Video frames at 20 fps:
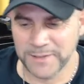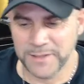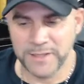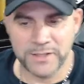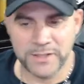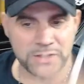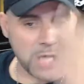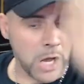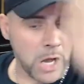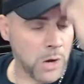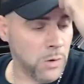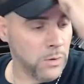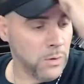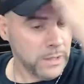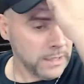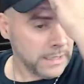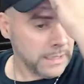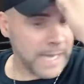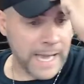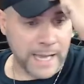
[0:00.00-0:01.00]
So,
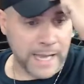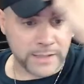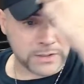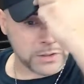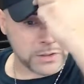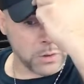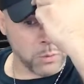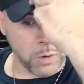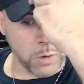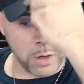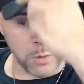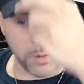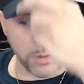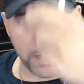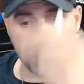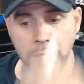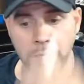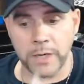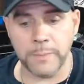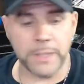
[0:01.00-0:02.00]
yeah. So what are we
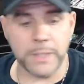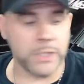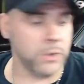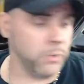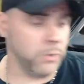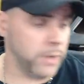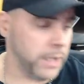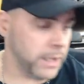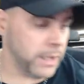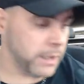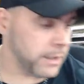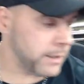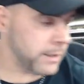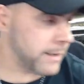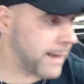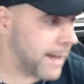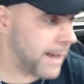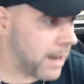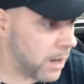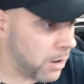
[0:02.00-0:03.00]
going to be doing
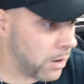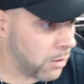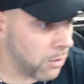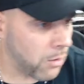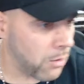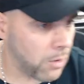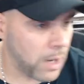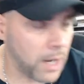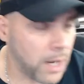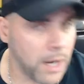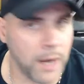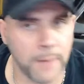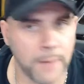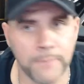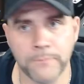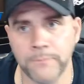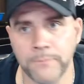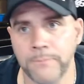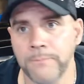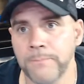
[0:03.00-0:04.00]
now?
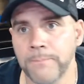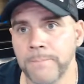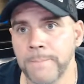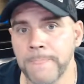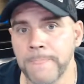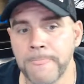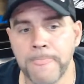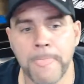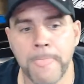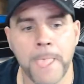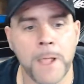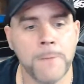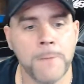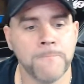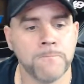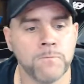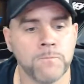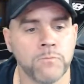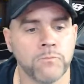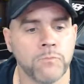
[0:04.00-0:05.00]
Got
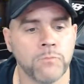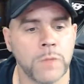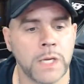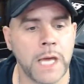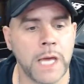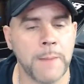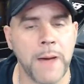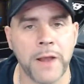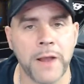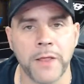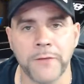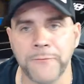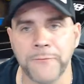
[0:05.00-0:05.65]
about another